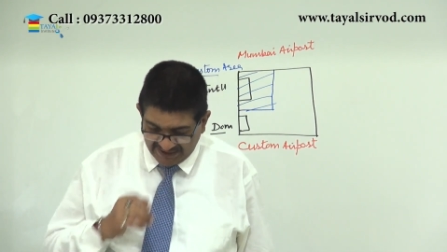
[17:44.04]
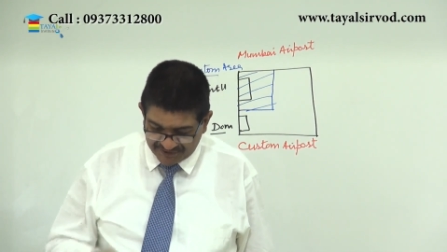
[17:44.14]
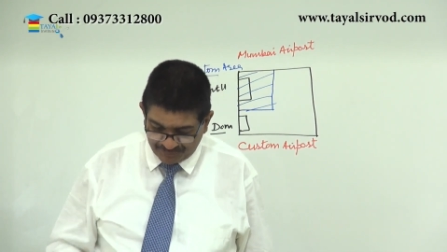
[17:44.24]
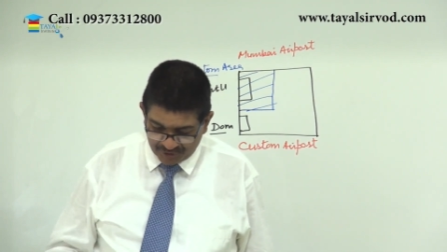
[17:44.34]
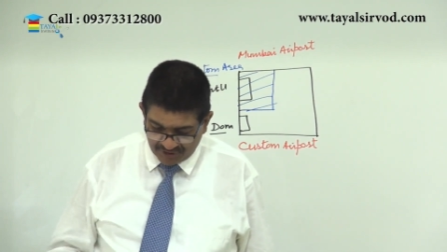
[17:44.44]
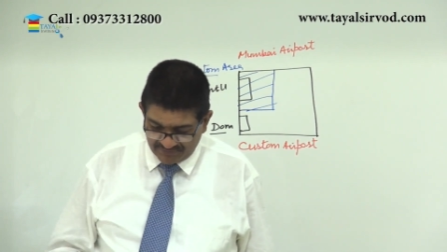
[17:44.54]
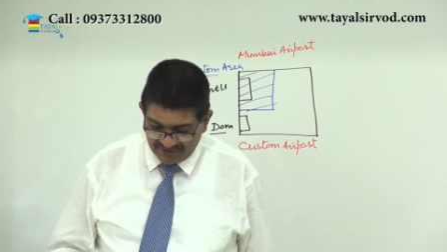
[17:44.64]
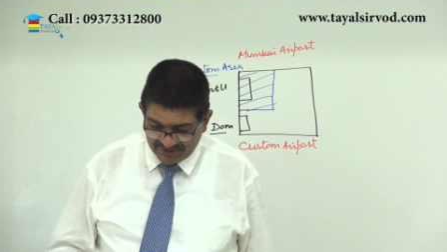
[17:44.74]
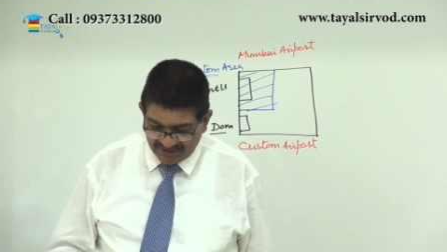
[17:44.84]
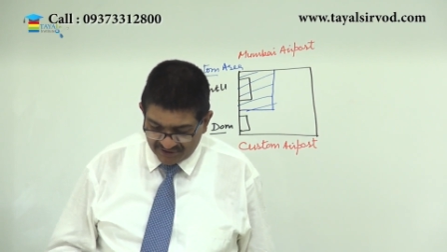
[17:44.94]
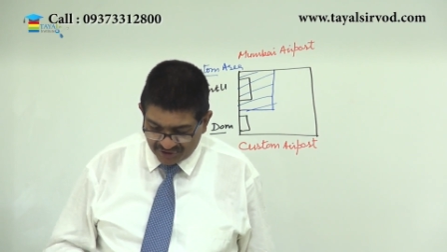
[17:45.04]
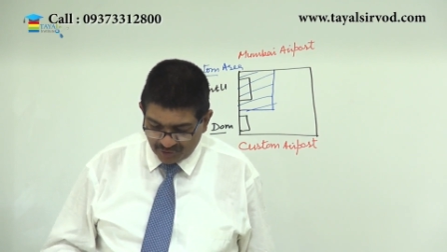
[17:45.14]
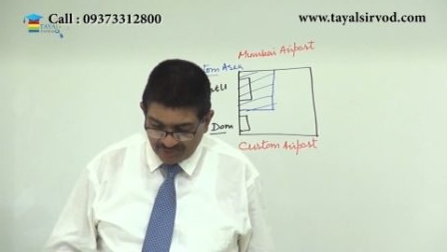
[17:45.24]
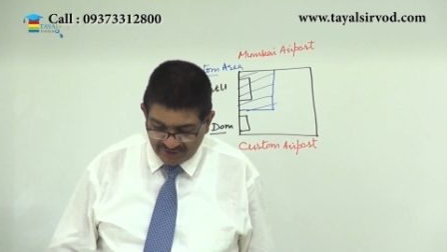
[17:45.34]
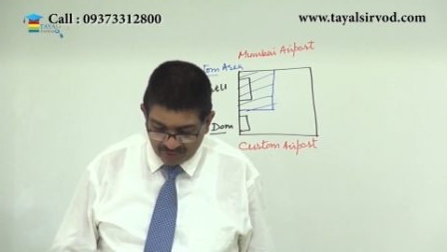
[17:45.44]
exporter in
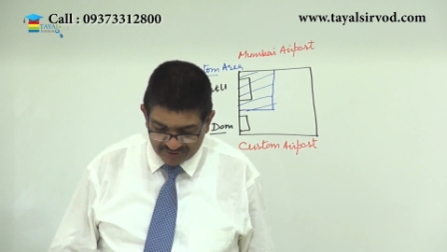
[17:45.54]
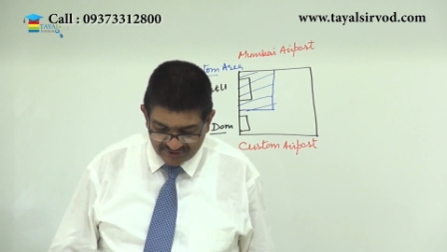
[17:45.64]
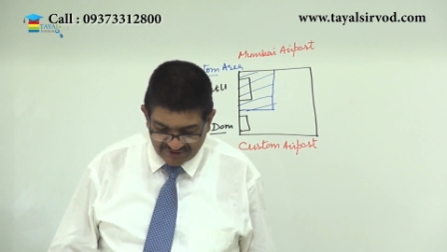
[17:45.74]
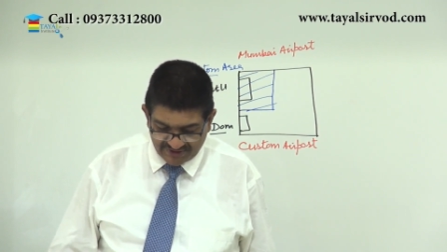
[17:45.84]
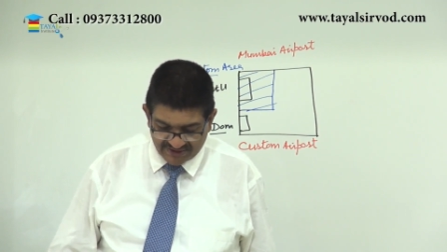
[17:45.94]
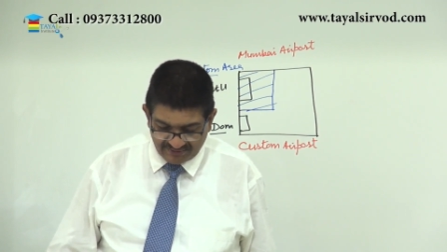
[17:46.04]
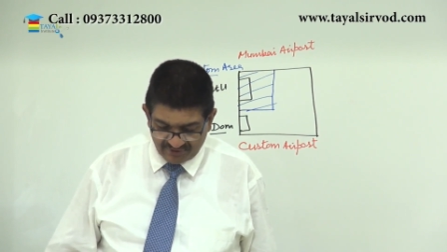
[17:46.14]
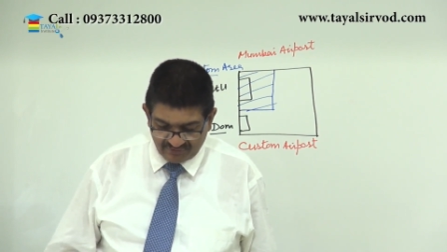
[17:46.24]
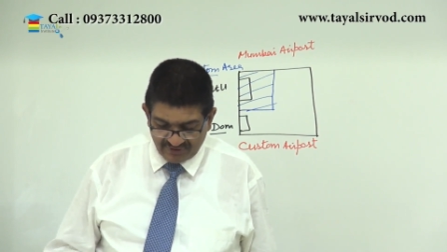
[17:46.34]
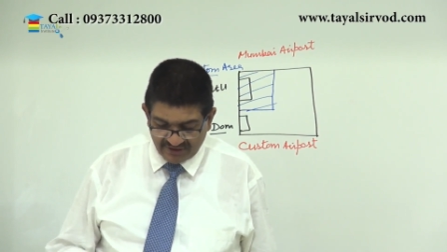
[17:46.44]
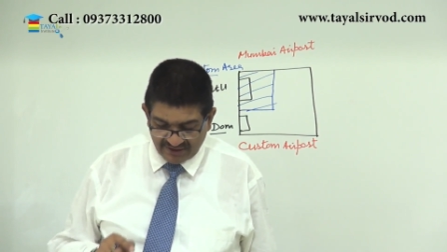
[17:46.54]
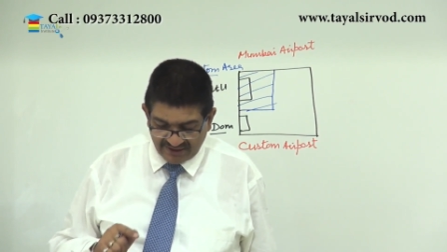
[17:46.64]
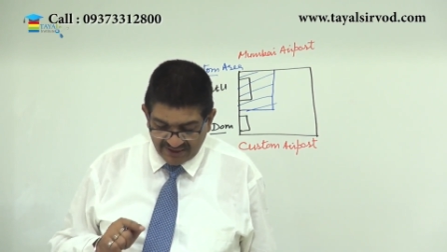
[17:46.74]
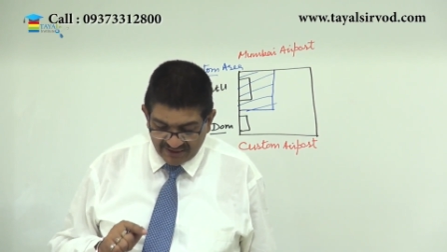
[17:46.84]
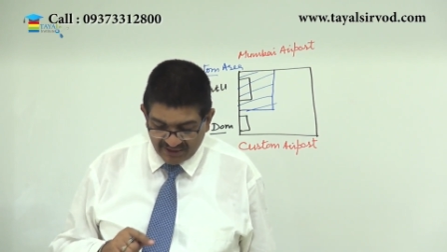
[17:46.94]
relation to any goods at any time between their
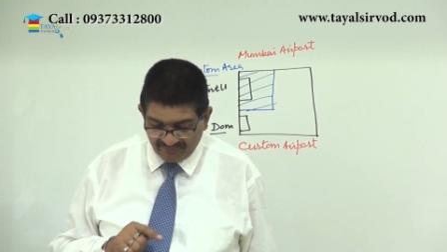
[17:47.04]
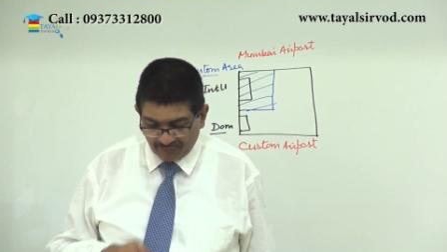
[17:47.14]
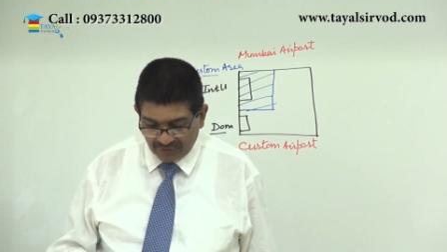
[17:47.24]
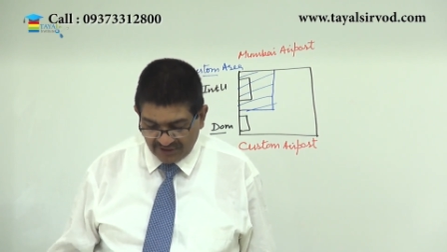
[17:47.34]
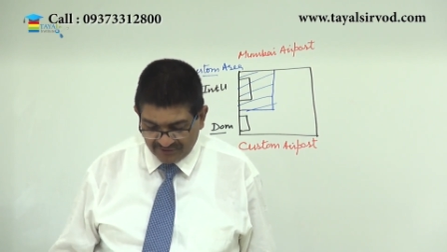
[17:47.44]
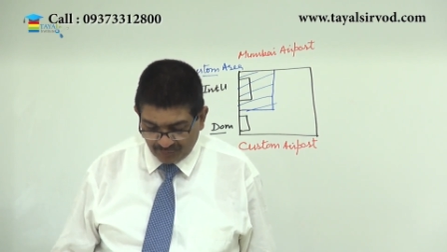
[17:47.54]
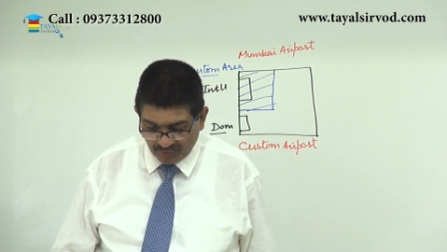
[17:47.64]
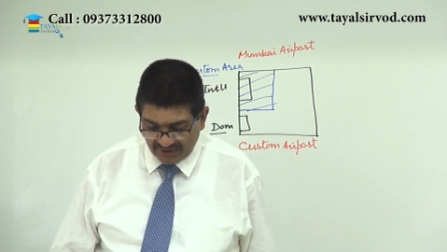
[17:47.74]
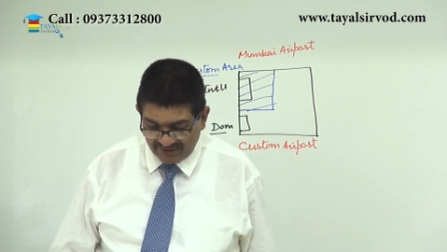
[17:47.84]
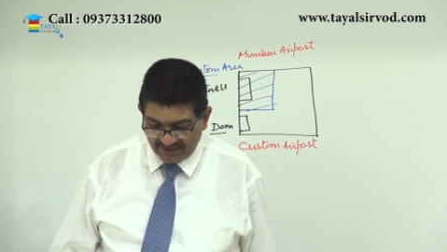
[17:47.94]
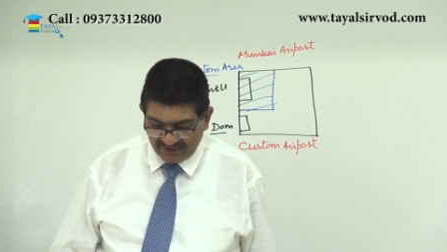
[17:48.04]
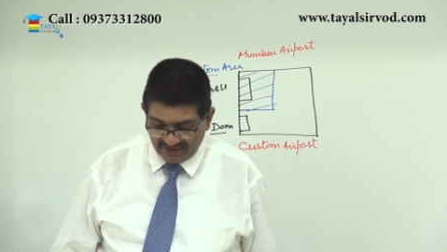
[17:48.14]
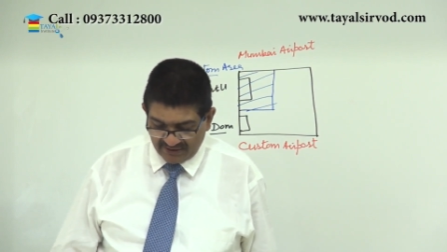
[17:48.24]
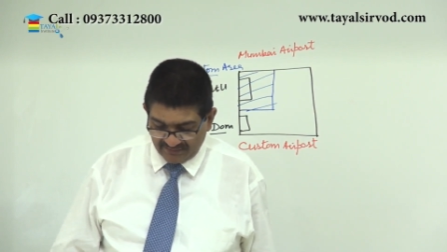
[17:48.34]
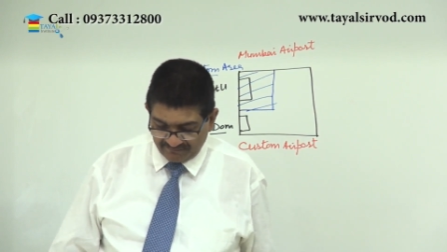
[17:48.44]
entry for the export and
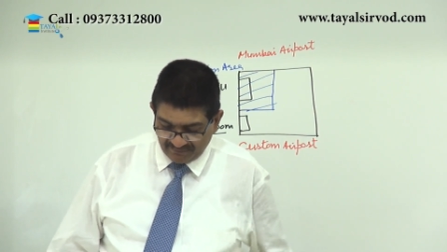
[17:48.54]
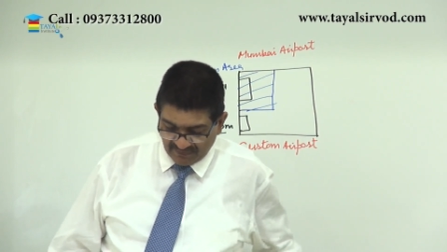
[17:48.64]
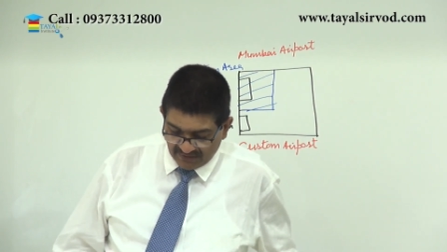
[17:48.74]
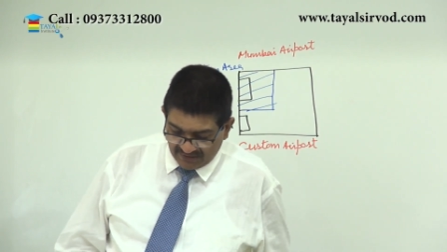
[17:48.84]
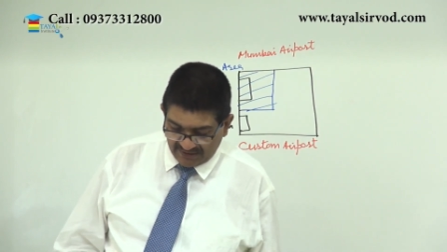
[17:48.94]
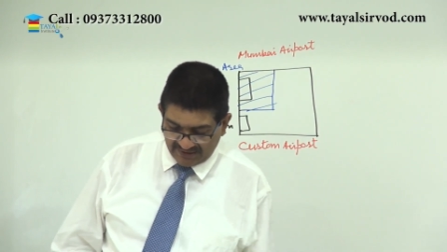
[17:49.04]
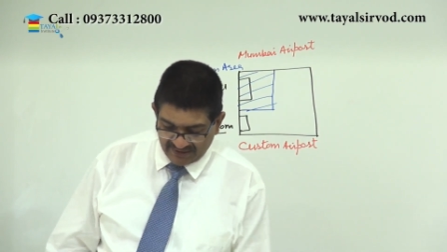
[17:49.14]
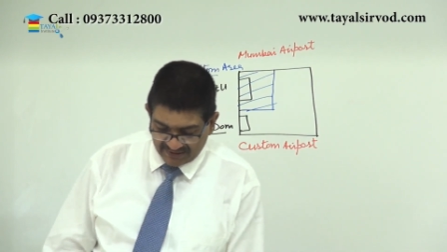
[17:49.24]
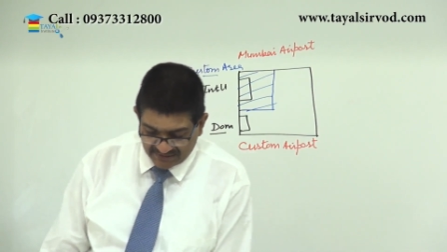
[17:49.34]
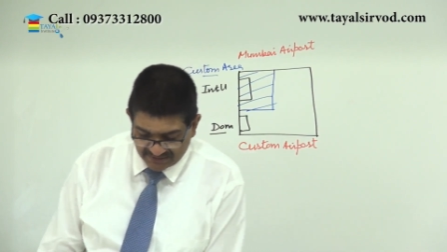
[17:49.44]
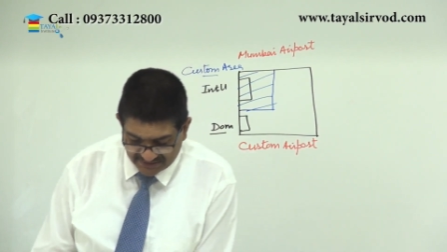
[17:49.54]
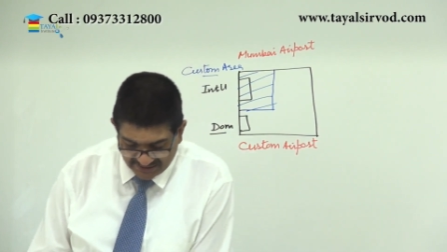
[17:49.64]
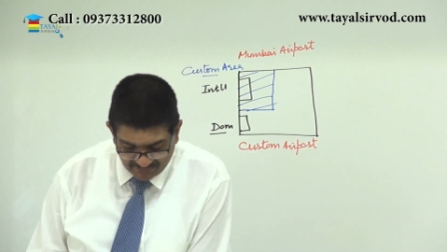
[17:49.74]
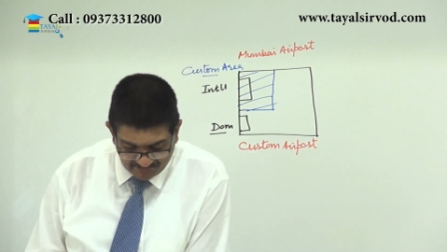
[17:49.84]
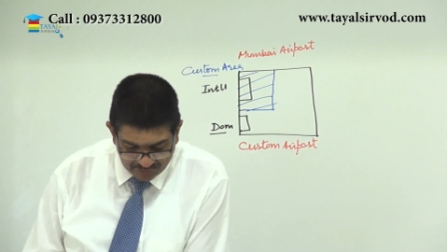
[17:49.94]
at, and at the
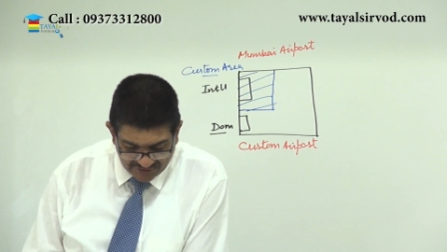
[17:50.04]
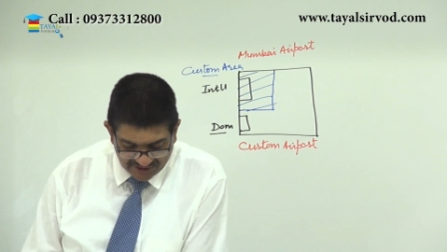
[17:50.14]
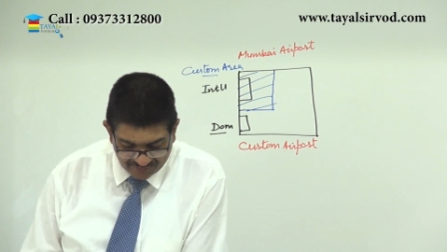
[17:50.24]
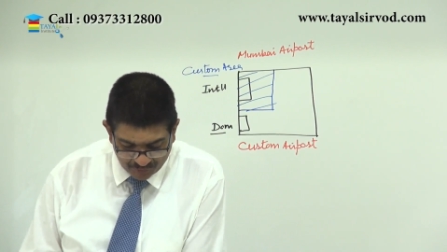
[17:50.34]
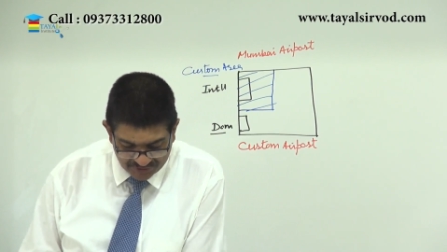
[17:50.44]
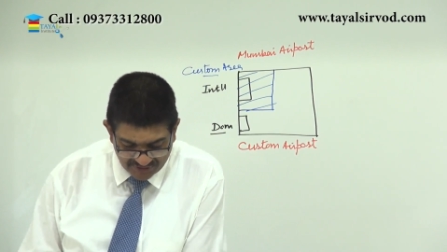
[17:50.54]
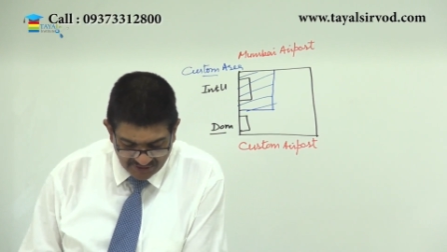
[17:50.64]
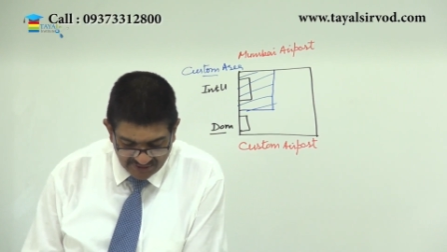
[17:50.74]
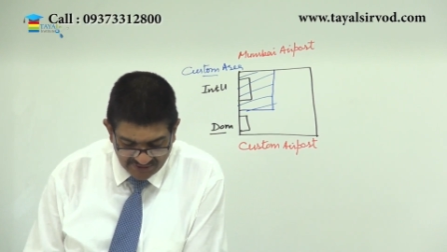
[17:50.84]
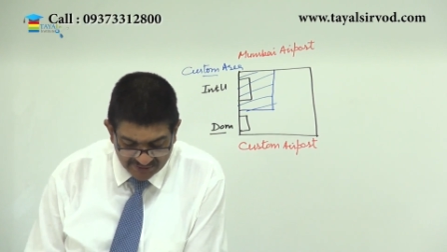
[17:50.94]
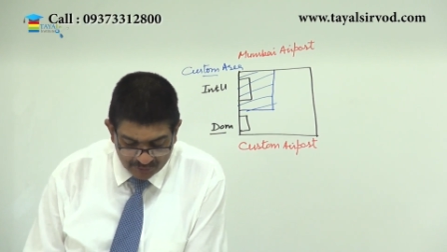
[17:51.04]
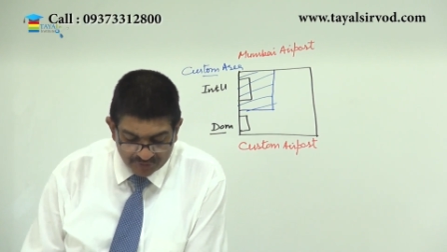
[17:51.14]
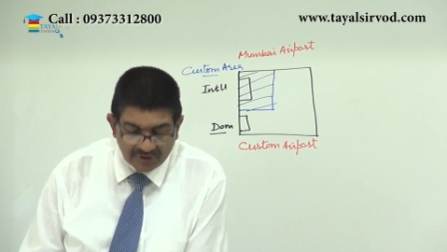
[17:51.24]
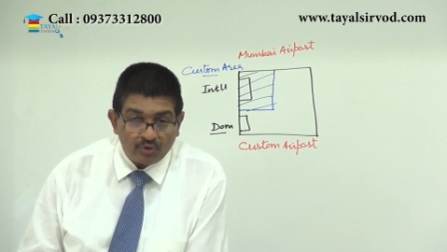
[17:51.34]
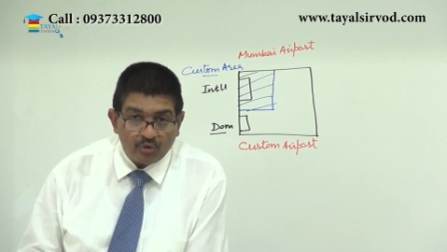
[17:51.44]
time before they are exported
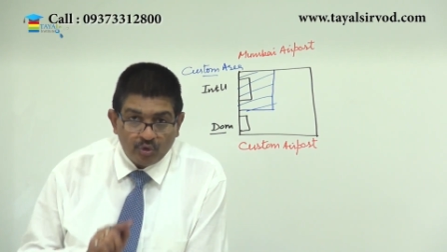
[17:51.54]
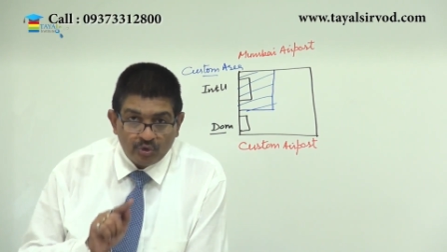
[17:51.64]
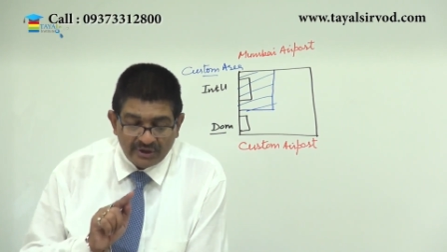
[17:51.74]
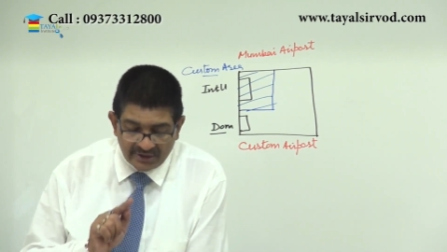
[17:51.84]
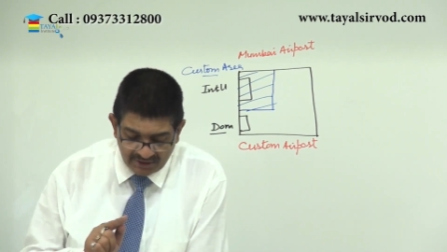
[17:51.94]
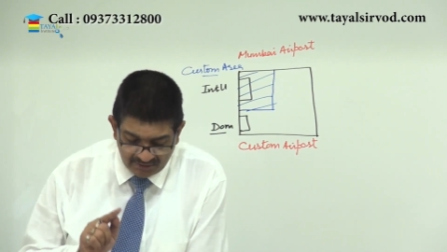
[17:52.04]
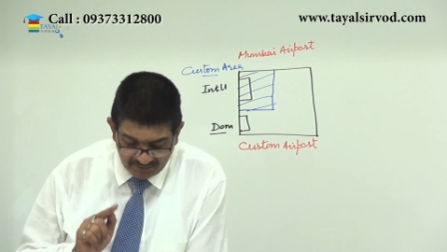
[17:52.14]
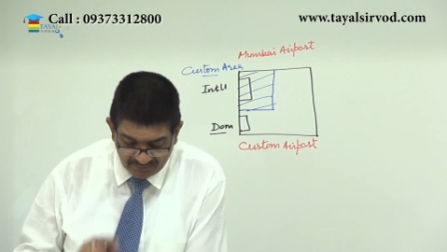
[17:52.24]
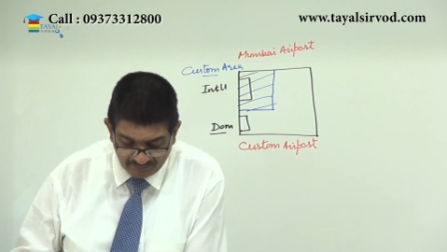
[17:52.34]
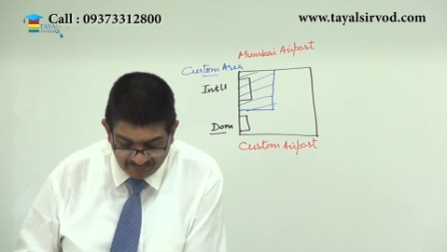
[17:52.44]
include the owner